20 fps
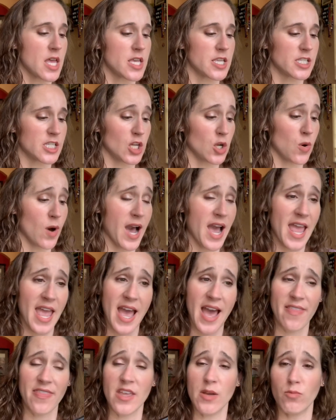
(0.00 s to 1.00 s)
So I
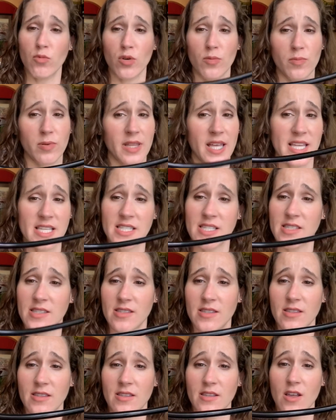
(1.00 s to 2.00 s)
had them replace.
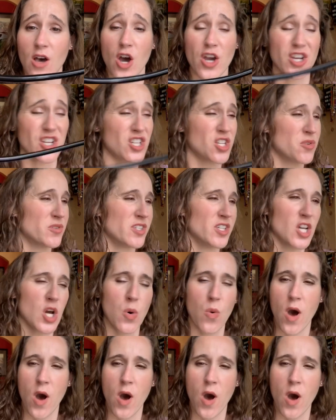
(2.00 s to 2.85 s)
All you do is you go